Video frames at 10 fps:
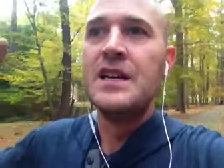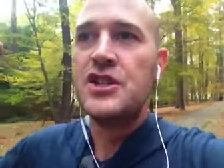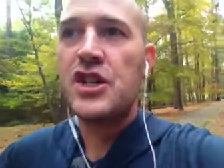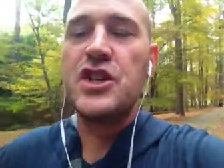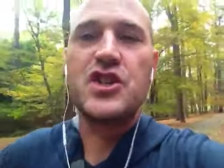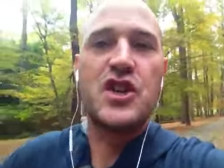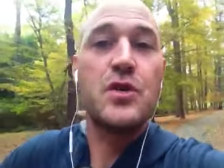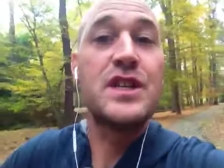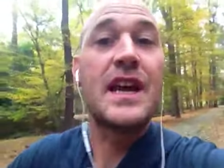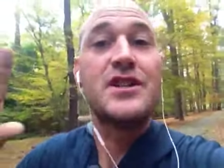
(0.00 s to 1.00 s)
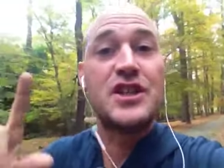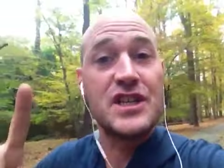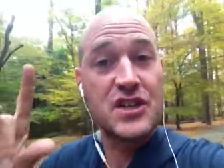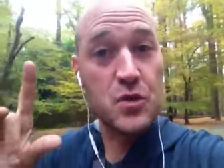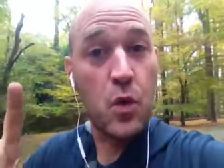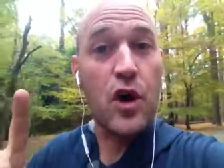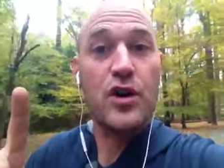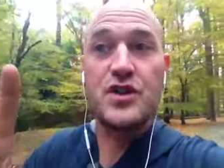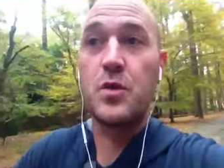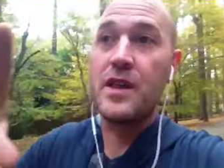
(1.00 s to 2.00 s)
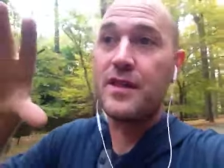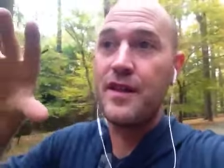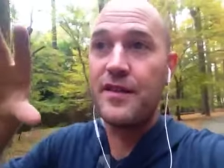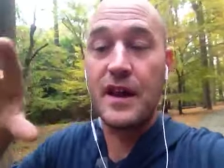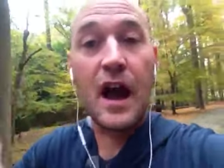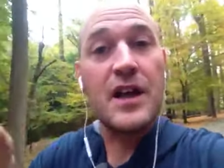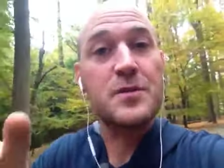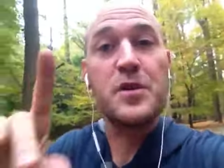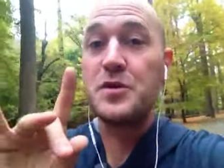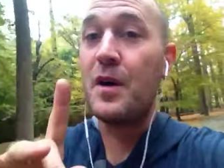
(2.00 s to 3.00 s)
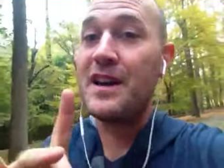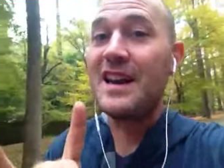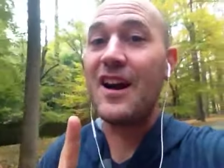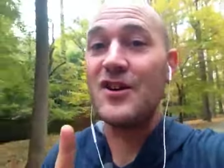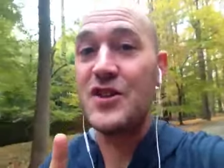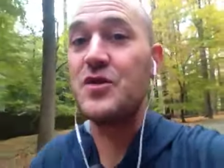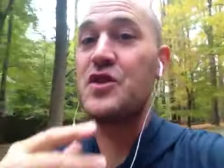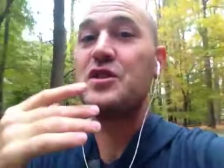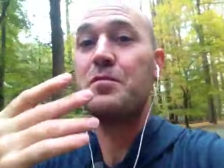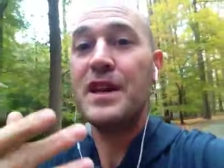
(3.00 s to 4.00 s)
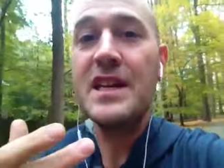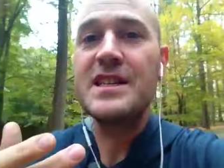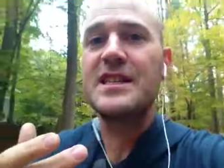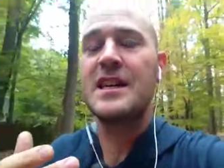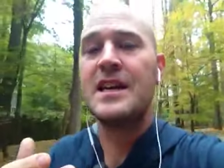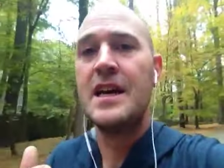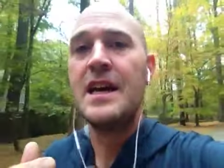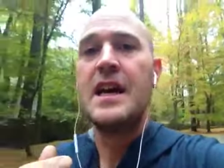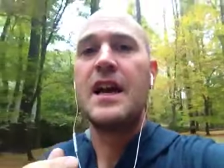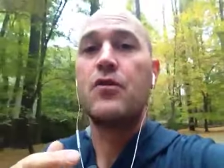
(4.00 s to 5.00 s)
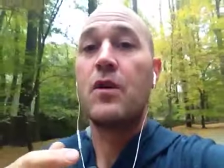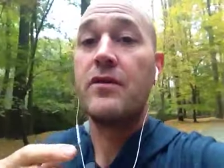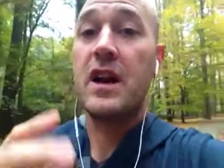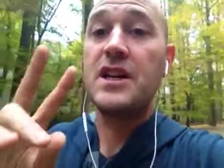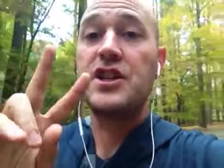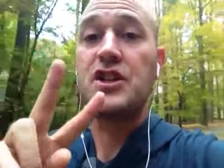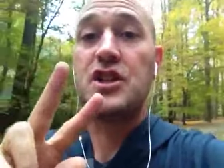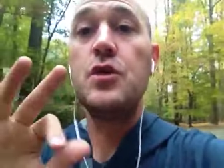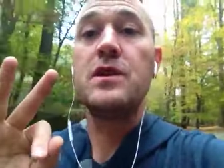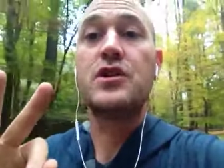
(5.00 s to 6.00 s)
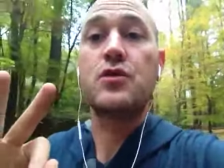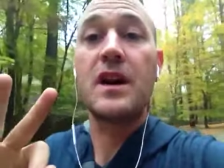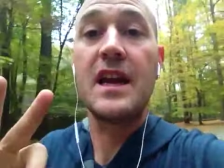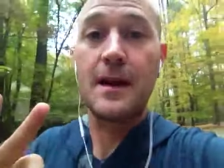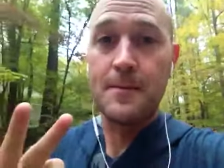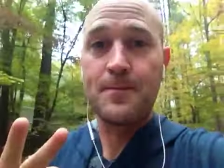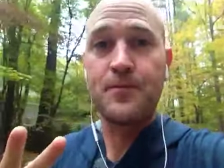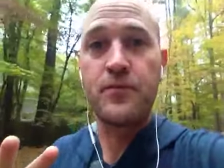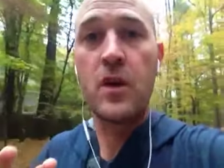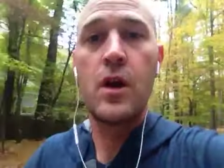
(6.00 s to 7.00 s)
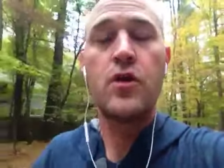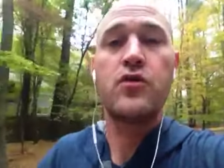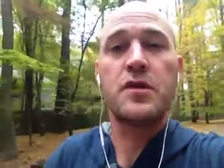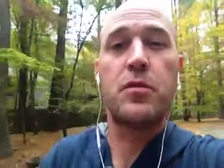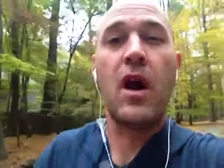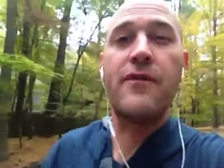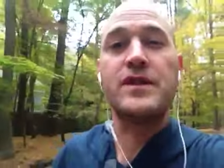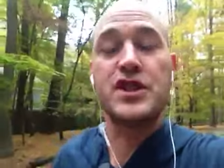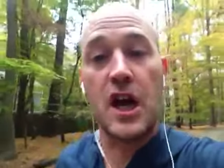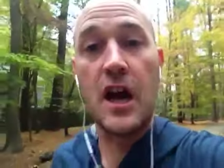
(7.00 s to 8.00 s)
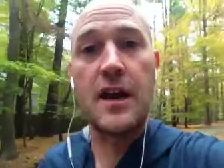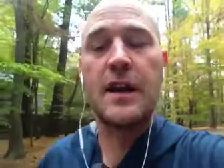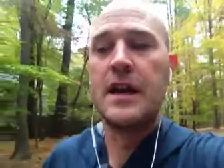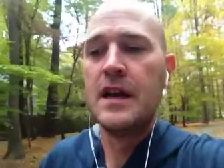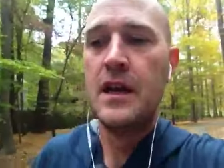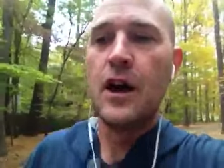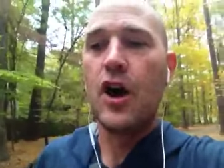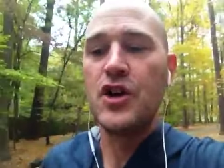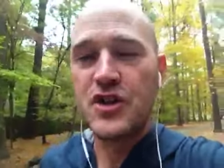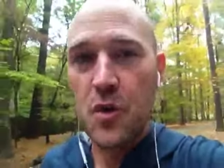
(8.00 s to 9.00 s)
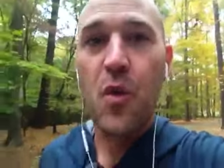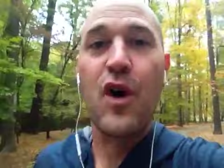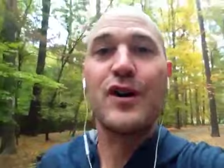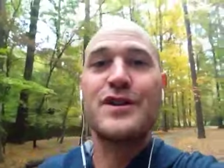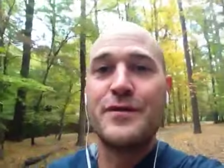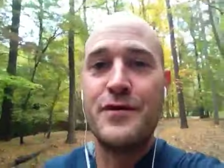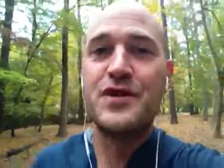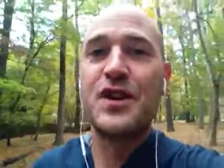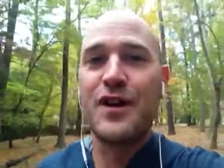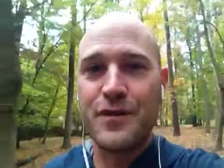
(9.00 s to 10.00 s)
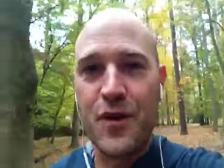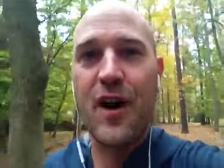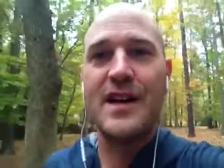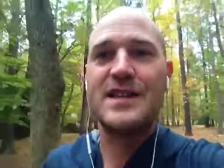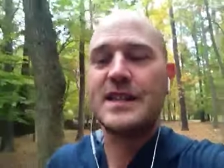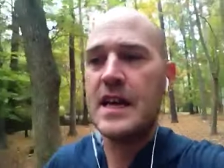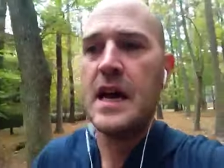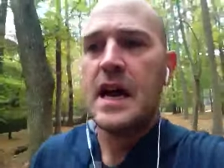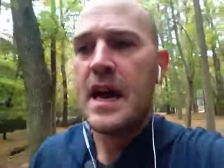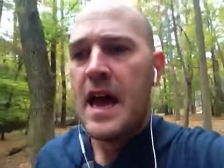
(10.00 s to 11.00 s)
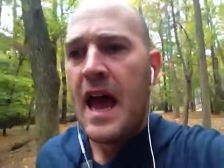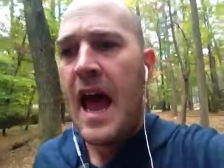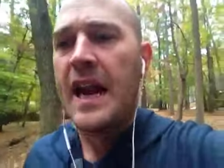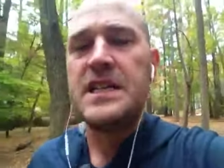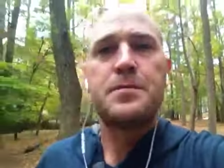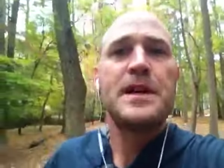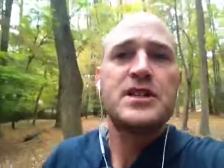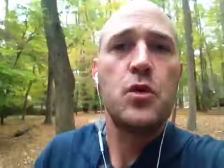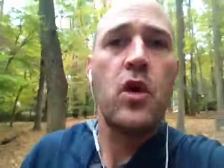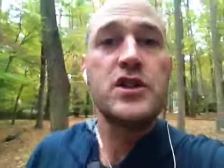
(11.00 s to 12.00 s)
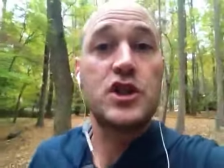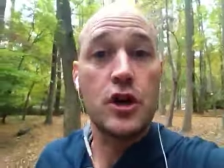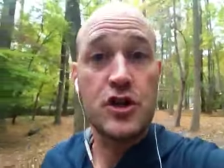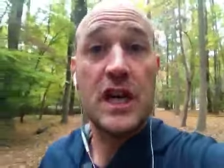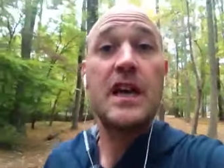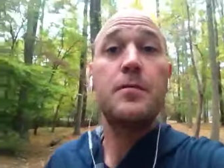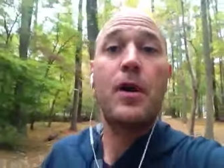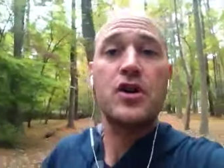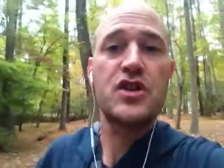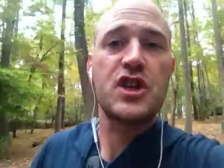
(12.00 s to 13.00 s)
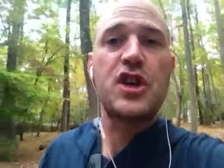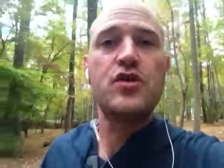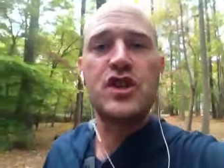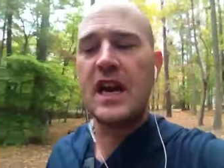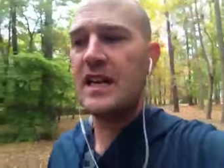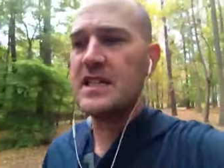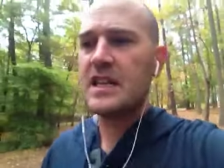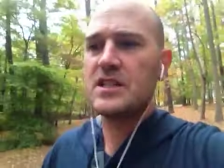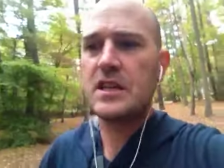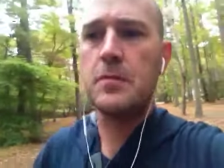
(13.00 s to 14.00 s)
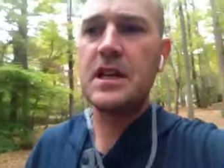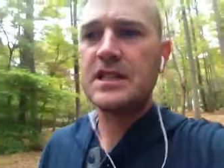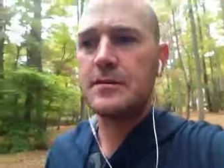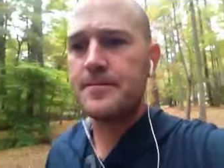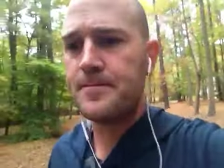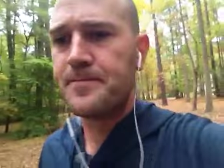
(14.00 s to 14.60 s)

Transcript: just associate Jesus' words with the Gospels, but he also speaks in Revelation 2 and 3 through the prophet John, also words of, of Christ. And he speaks to one church in persecution, and he says to them, Listen,